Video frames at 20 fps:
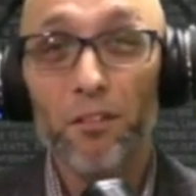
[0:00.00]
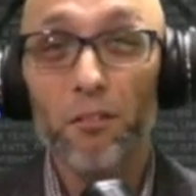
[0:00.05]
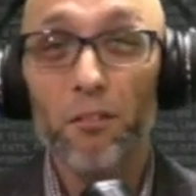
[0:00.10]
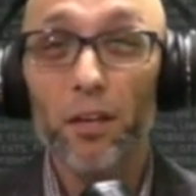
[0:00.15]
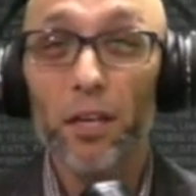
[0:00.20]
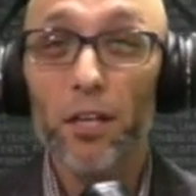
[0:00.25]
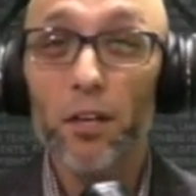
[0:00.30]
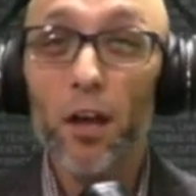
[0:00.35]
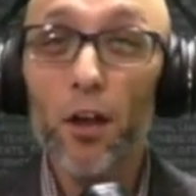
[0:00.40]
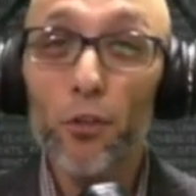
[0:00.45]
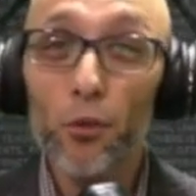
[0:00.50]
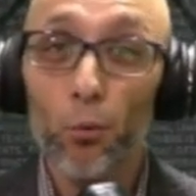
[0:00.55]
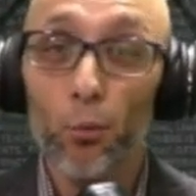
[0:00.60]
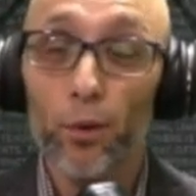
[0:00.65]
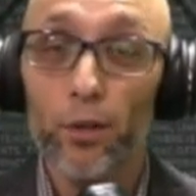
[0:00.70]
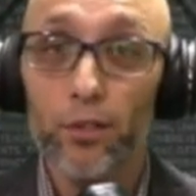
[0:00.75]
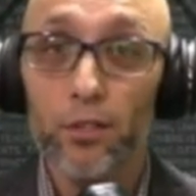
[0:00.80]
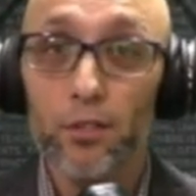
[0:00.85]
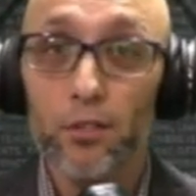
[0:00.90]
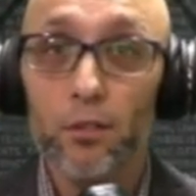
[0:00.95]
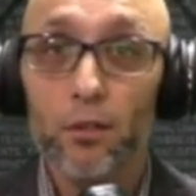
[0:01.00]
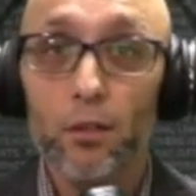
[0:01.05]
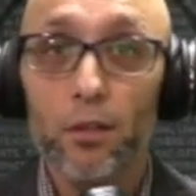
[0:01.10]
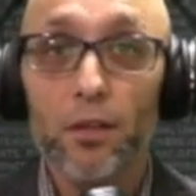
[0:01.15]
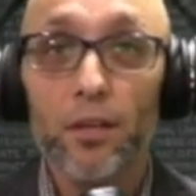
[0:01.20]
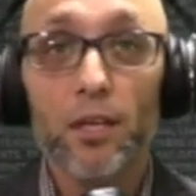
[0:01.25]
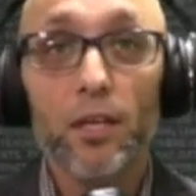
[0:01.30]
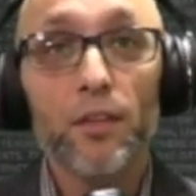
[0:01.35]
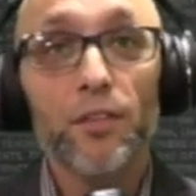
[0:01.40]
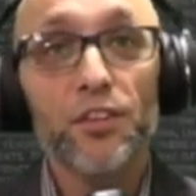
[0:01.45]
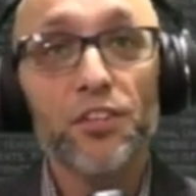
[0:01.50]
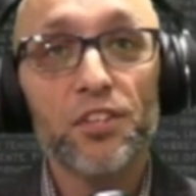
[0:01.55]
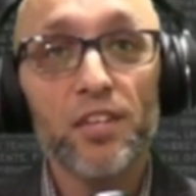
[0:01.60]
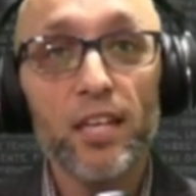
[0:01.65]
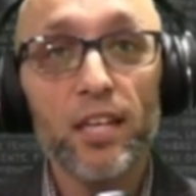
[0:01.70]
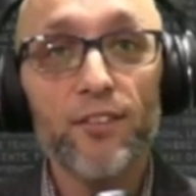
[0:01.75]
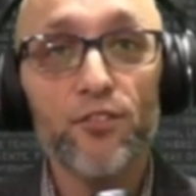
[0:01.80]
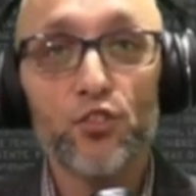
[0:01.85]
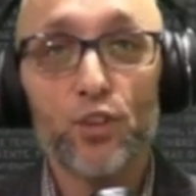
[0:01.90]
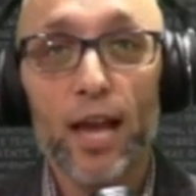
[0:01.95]
In other words, the
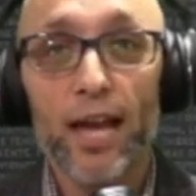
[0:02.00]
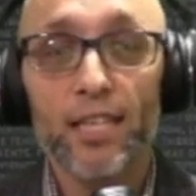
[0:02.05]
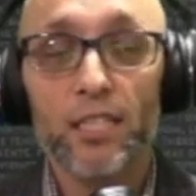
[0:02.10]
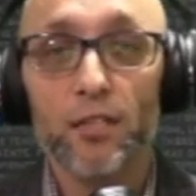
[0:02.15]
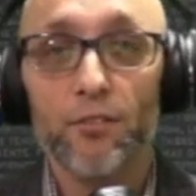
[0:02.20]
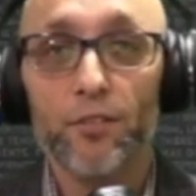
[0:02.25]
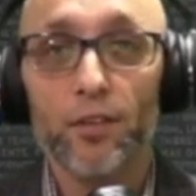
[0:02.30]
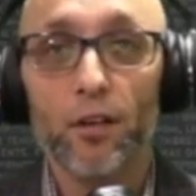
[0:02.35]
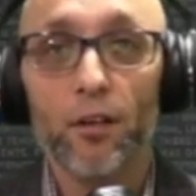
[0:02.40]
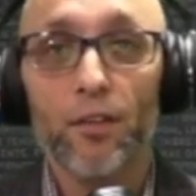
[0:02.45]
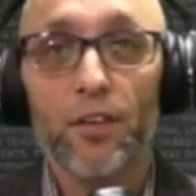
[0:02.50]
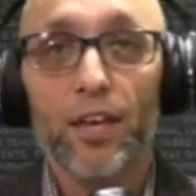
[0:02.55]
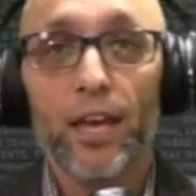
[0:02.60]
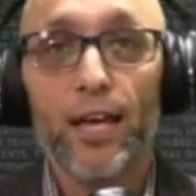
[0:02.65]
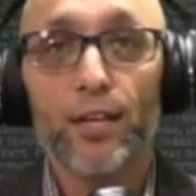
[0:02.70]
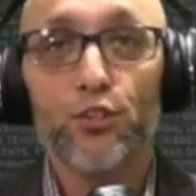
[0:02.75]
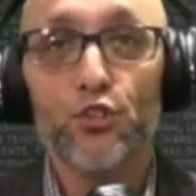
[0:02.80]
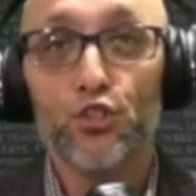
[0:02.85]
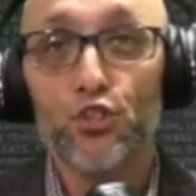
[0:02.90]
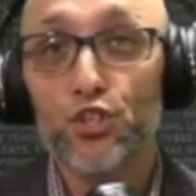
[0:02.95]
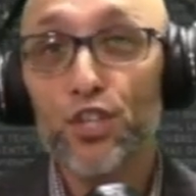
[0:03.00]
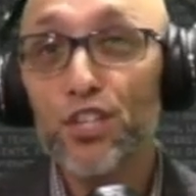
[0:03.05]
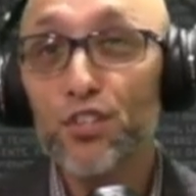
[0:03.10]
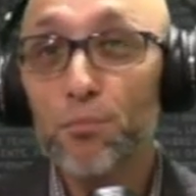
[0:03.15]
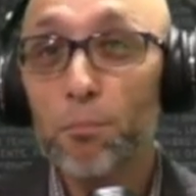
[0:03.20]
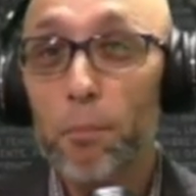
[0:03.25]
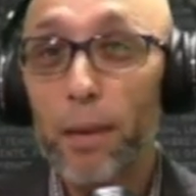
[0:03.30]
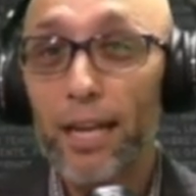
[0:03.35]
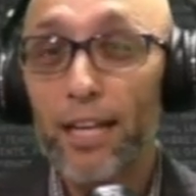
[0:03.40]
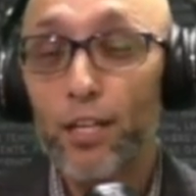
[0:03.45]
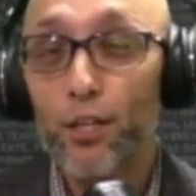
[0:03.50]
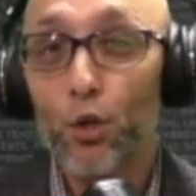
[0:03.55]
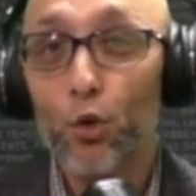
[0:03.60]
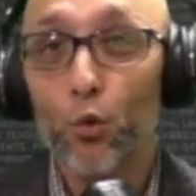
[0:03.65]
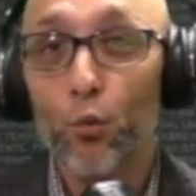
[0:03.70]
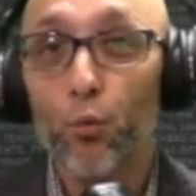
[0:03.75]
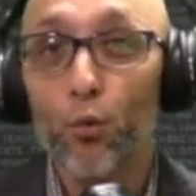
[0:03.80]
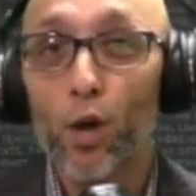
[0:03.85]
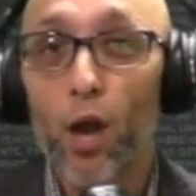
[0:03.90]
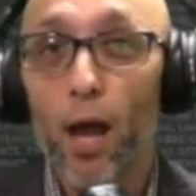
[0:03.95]
city of Jacksonville has just made it a
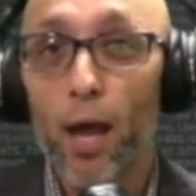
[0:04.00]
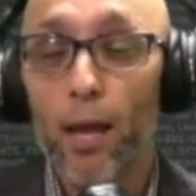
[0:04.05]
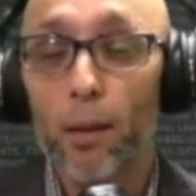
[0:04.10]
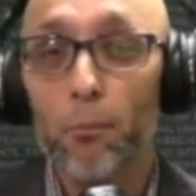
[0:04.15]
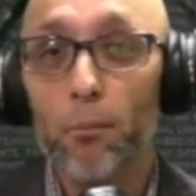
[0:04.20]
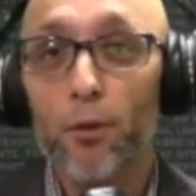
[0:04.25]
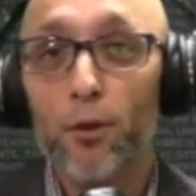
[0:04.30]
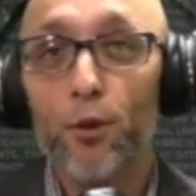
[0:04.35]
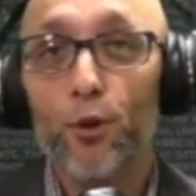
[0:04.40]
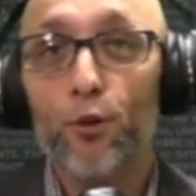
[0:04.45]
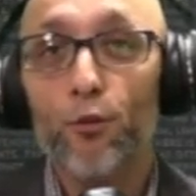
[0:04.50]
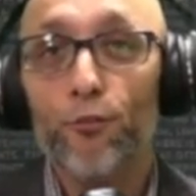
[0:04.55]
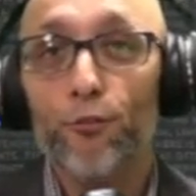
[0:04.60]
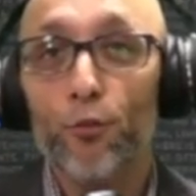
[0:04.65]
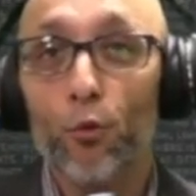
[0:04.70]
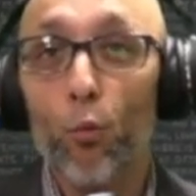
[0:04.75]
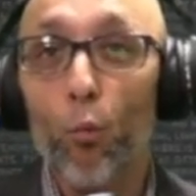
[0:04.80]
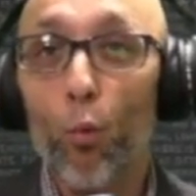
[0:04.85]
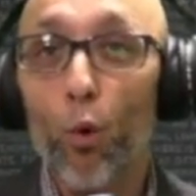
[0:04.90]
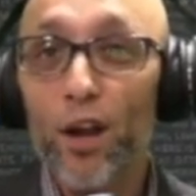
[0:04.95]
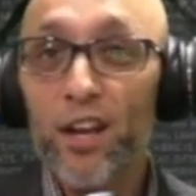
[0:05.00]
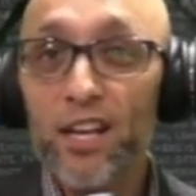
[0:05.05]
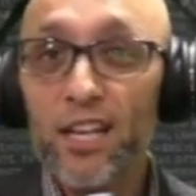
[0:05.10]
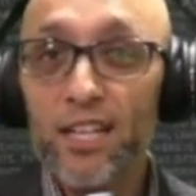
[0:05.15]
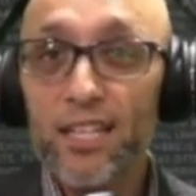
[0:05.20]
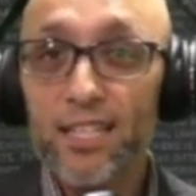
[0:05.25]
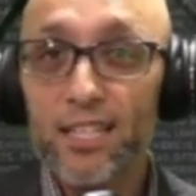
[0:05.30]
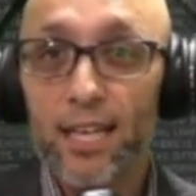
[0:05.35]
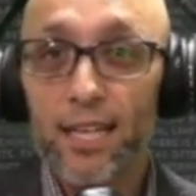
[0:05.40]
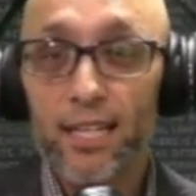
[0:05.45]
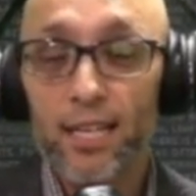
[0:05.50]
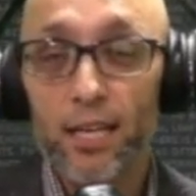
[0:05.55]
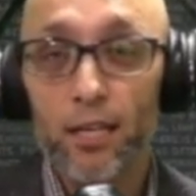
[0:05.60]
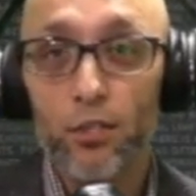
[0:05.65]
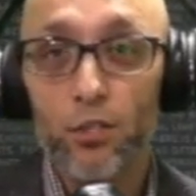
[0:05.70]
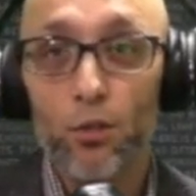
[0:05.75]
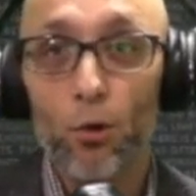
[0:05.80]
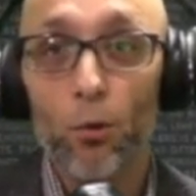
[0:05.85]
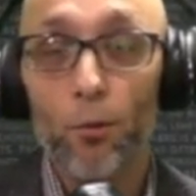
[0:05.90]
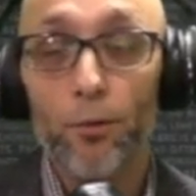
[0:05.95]
crime for one consenting
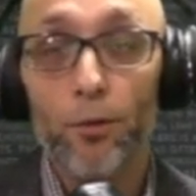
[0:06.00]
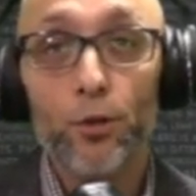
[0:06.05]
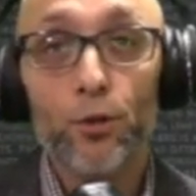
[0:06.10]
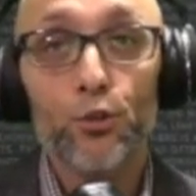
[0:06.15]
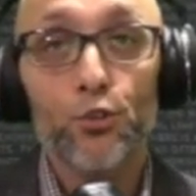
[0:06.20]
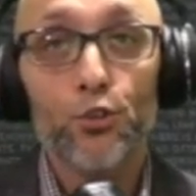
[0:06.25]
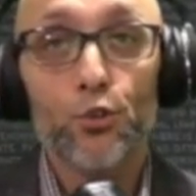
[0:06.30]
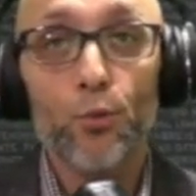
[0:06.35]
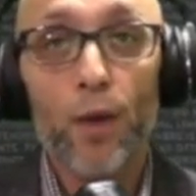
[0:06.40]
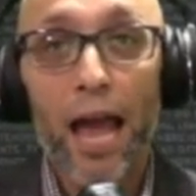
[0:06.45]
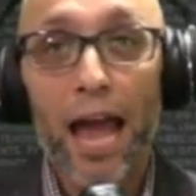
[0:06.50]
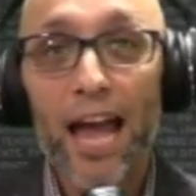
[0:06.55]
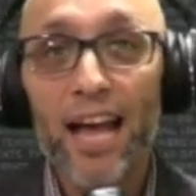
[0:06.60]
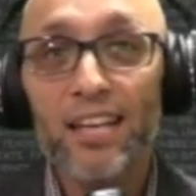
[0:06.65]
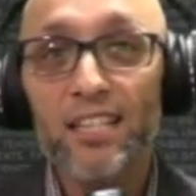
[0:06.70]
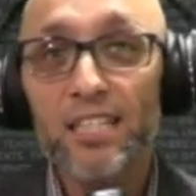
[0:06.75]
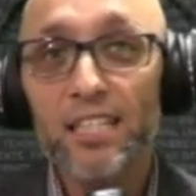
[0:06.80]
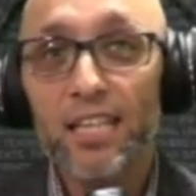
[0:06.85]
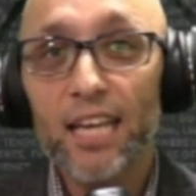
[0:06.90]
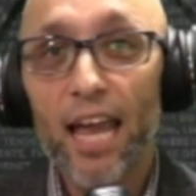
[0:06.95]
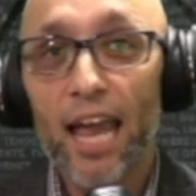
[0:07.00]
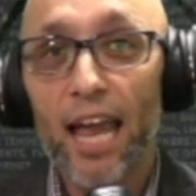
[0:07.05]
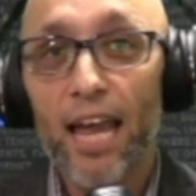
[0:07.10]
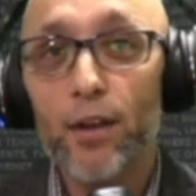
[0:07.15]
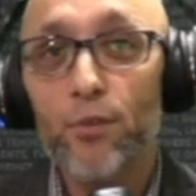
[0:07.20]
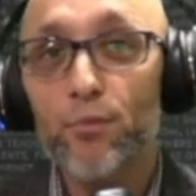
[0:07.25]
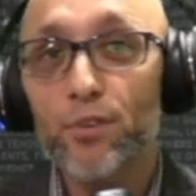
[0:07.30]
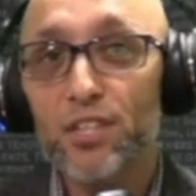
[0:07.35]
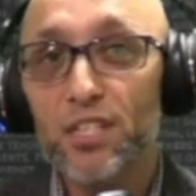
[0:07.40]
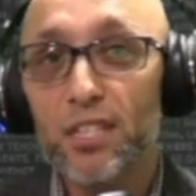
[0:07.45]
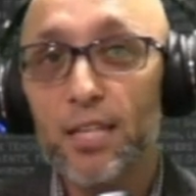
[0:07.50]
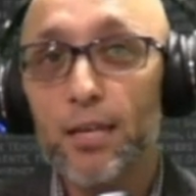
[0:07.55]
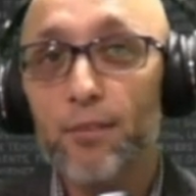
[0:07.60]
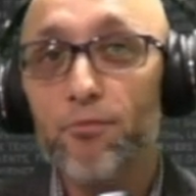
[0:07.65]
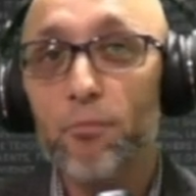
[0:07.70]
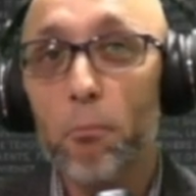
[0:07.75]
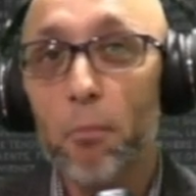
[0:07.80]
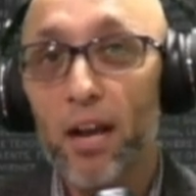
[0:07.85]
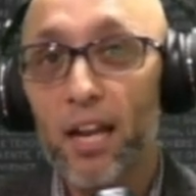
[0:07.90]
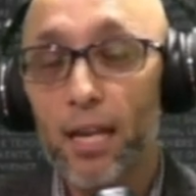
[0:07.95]
adult to ask and
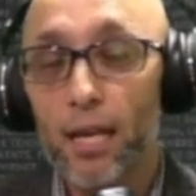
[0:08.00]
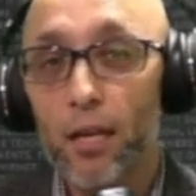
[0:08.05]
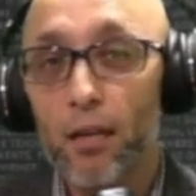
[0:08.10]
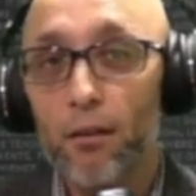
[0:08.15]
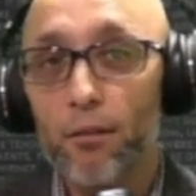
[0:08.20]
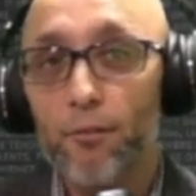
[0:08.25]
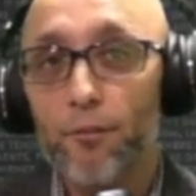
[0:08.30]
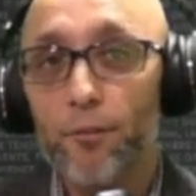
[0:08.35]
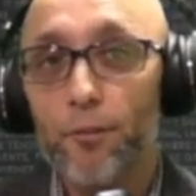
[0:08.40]
receive money